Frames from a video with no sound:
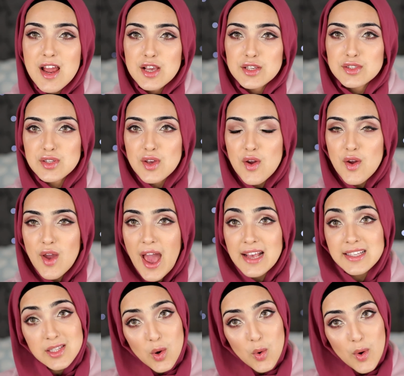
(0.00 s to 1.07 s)
So
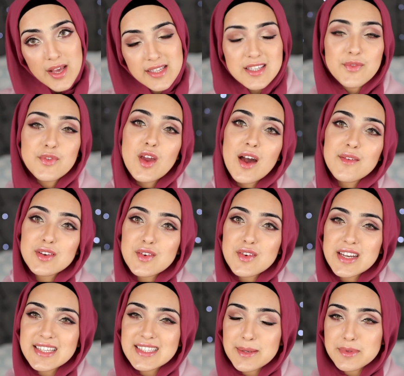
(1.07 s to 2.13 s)
as always, if you haven't
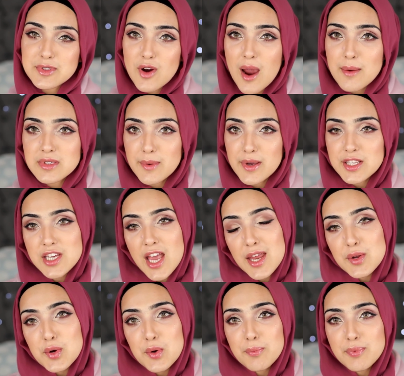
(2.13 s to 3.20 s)
already subscribed to my
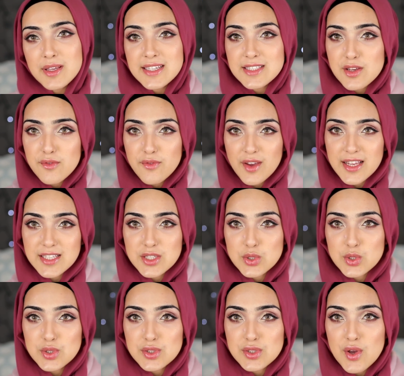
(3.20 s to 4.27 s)
channel, please don't forget to
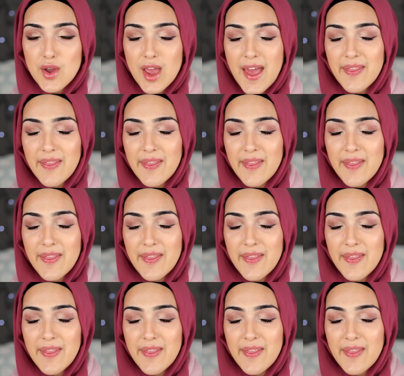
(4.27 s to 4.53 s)
do so,